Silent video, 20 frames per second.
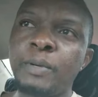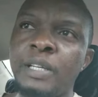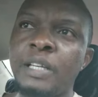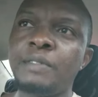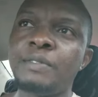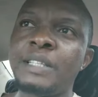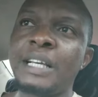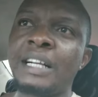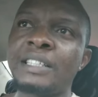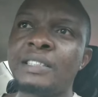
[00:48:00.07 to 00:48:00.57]

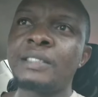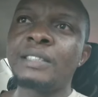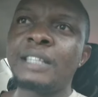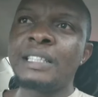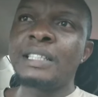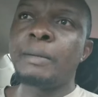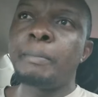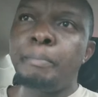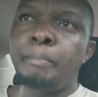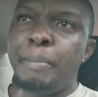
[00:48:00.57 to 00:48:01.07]
give their
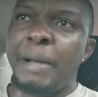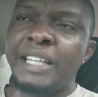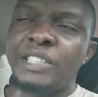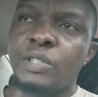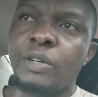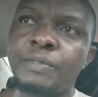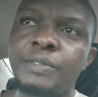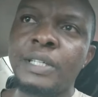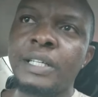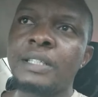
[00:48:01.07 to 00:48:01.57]
children the
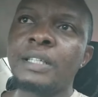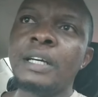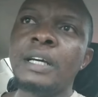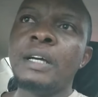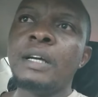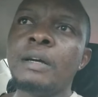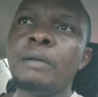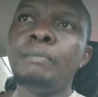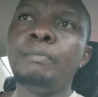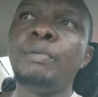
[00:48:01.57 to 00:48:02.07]
best of training.
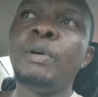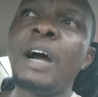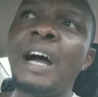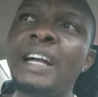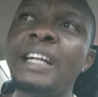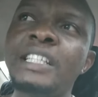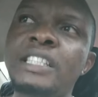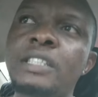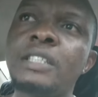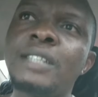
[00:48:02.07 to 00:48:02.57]

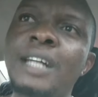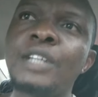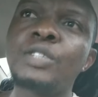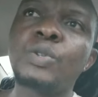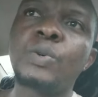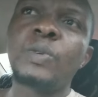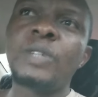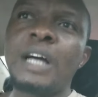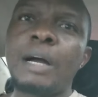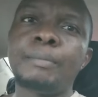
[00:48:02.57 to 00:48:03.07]
Where rich children
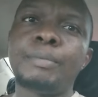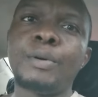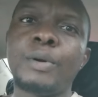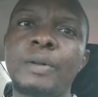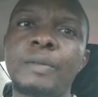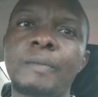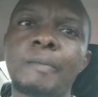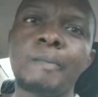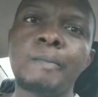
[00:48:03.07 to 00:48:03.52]
schooled abroad.